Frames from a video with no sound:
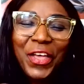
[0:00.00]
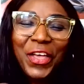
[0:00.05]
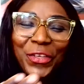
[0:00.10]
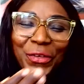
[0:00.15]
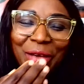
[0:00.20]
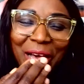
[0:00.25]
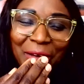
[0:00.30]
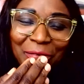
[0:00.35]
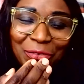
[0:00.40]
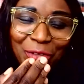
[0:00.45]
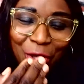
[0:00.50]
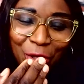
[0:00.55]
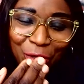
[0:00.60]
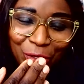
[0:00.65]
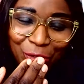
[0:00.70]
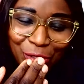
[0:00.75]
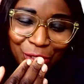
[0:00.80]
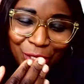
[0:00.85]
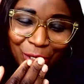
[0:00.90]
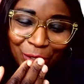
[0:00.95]
have to
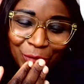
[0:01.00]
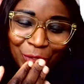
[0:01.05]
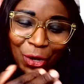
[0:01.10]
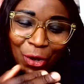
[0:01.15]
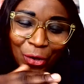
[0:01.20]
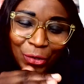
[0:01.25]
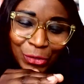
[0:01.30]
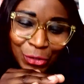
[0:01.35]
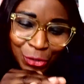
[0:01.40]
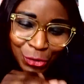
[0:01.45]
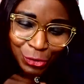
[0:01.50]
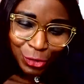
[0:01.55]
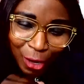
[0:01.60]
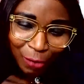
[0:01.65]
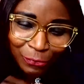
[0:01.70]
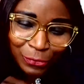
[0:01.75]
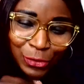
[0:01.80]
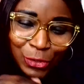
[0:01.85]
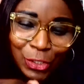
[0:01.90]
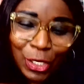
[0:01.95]
use your tongue, soft.